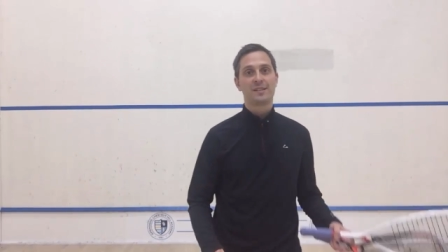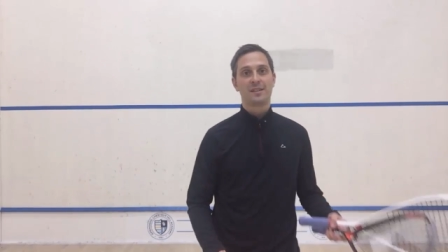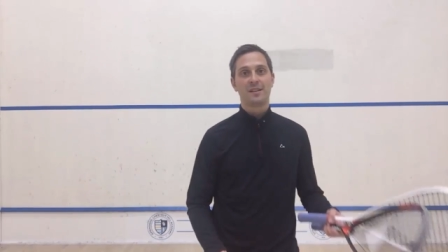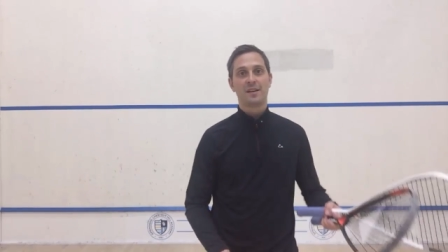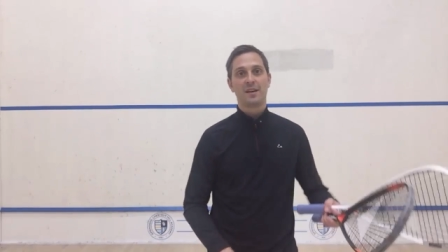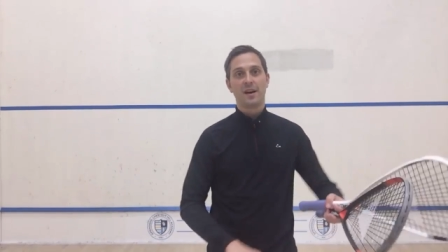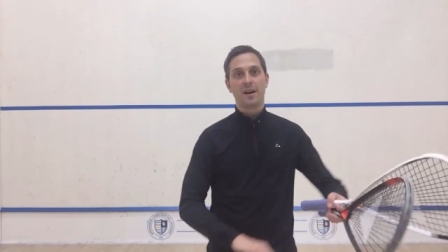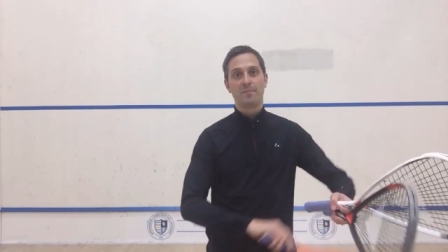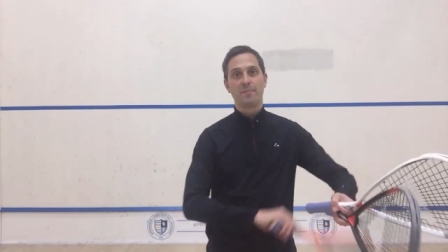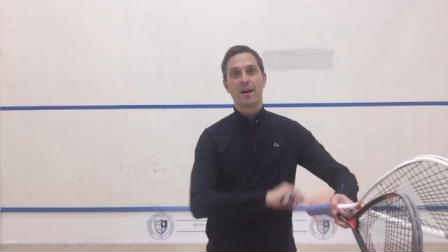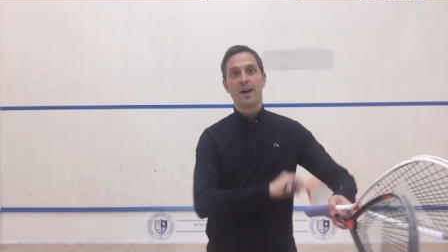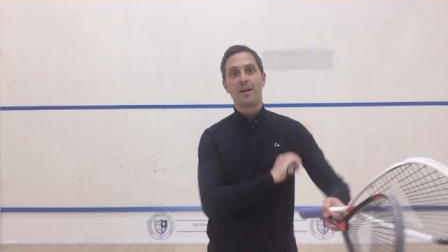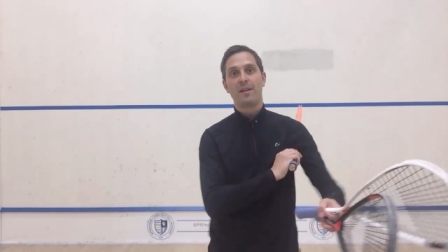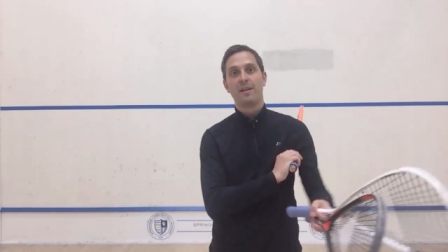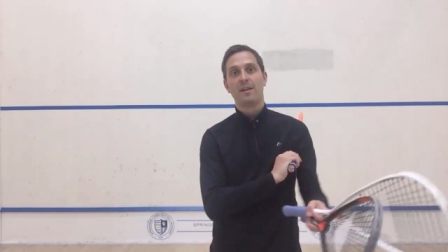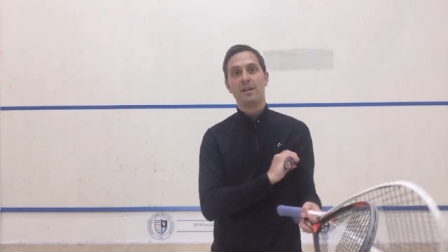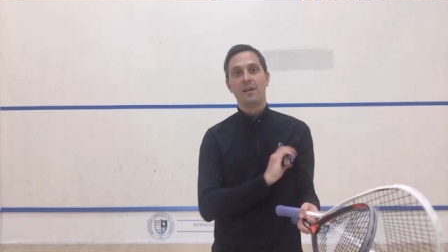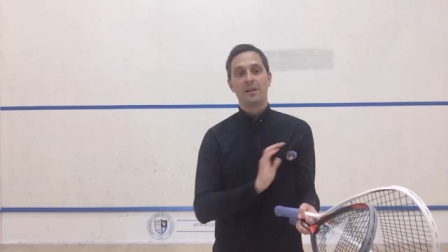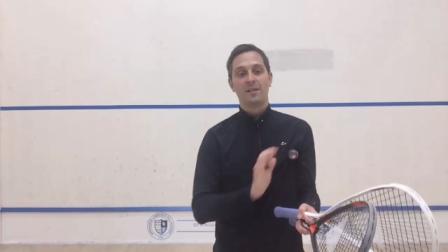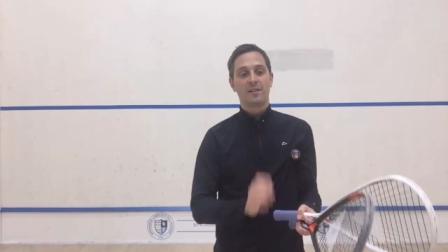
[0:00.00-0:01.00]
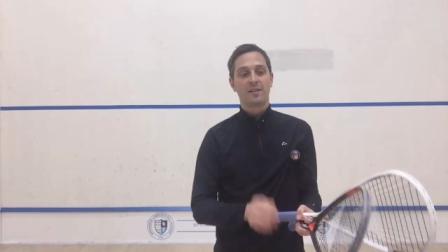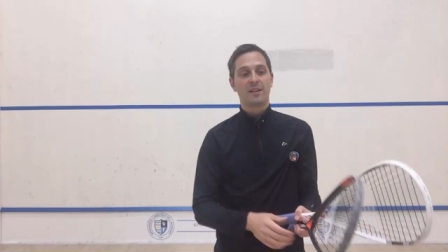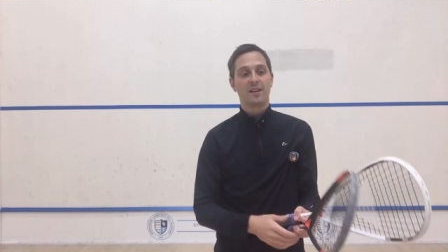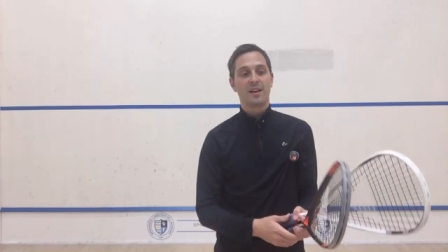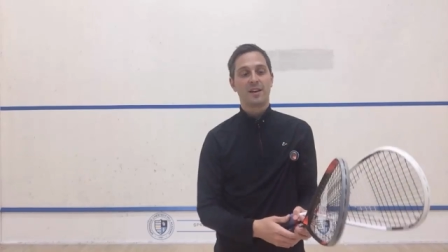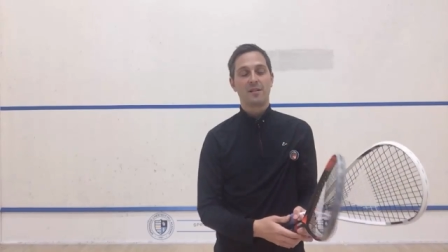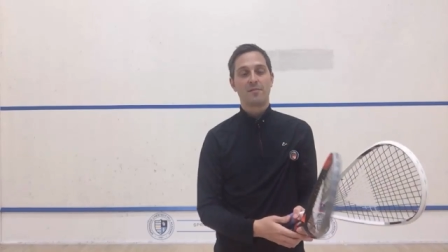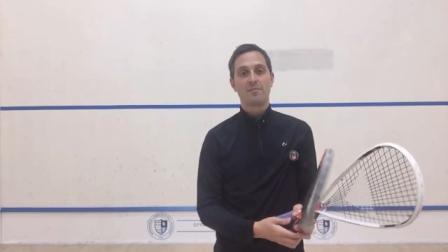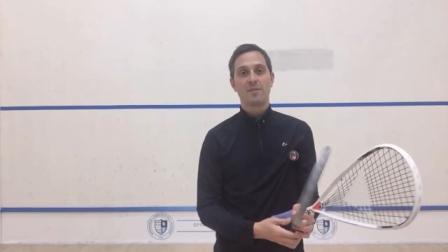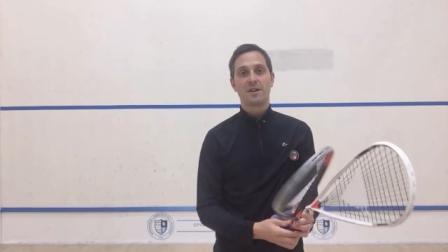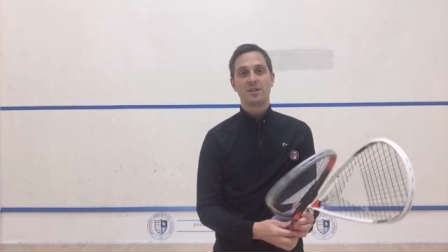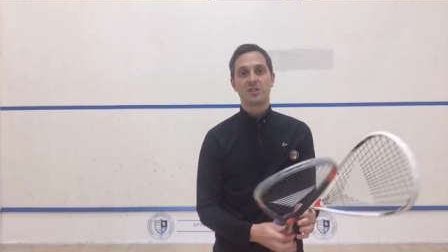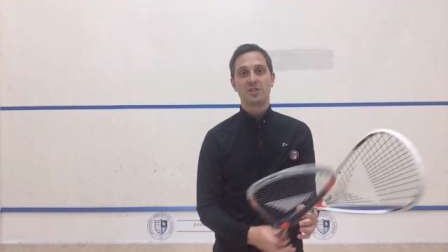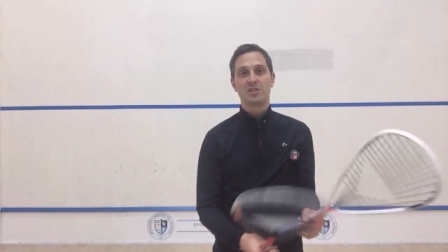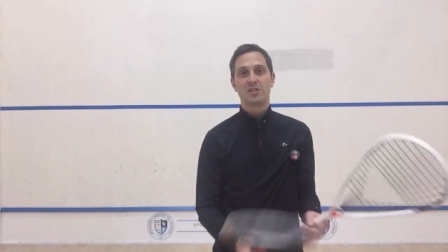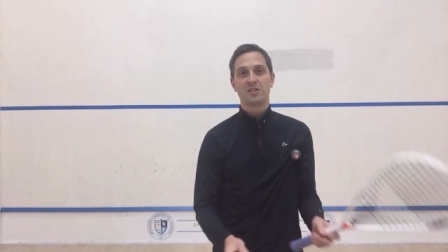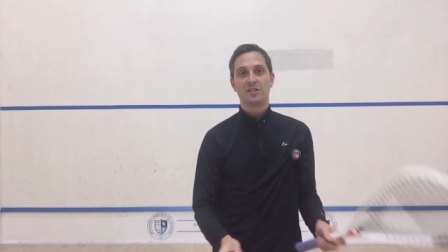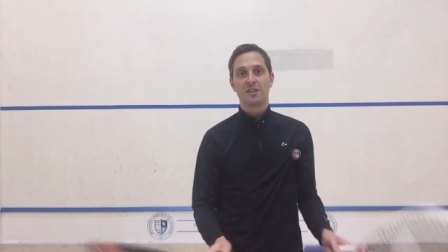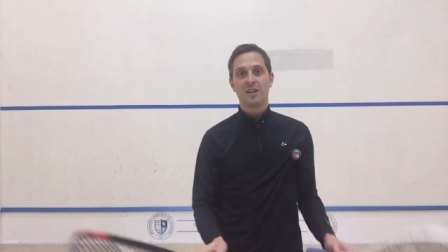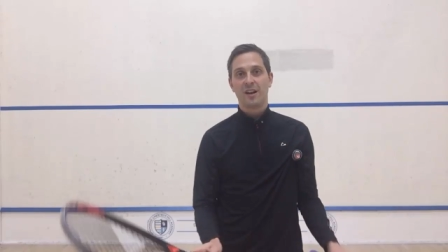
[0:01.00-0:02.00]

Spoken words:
and I'm not getting much